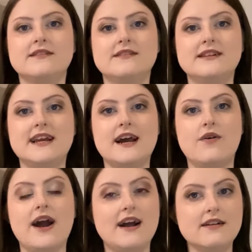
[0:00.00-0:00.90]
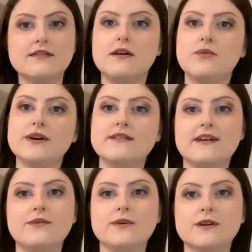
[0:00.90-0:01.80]
Now, as always,
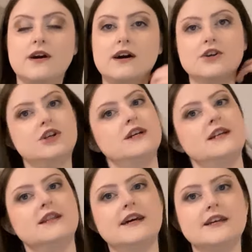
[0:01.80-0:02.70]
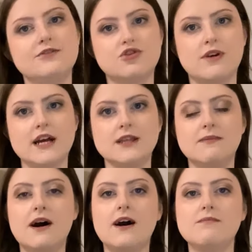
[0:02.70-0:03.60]
I would caution that you try them
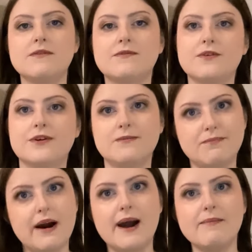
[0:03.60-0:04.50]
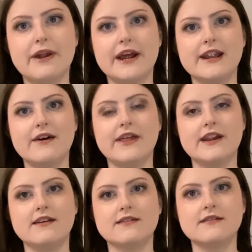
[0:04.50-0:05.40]
on before you buy, but I know that
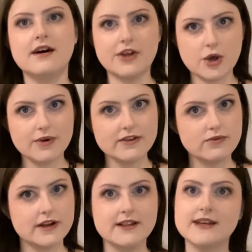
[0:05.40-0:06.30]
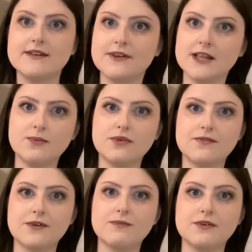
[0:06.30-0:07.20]
is not always readily available
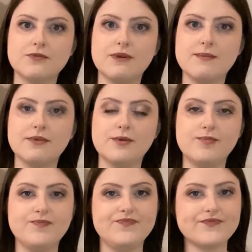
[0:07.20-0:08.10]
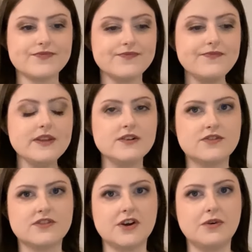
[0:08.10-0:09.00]
for most people.
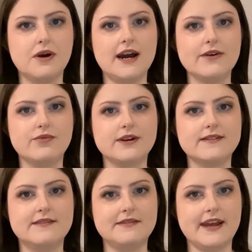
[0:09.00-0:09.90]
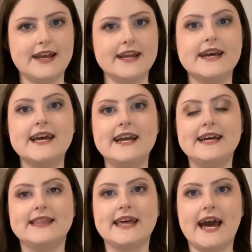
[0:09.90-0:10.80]
So I would say
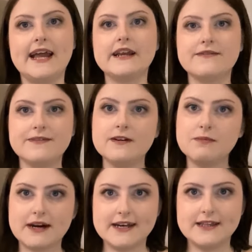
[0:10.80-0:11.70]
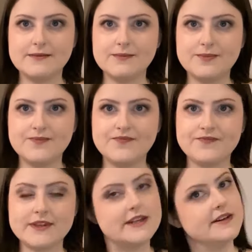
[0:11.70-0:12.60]
that if you buy them
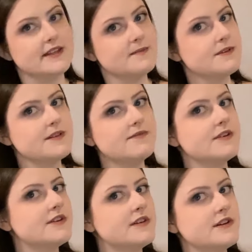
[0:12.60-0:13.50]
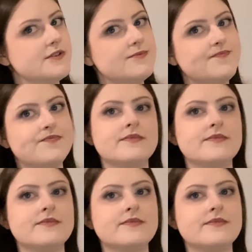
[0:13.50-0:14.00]
and you get them delivered to you,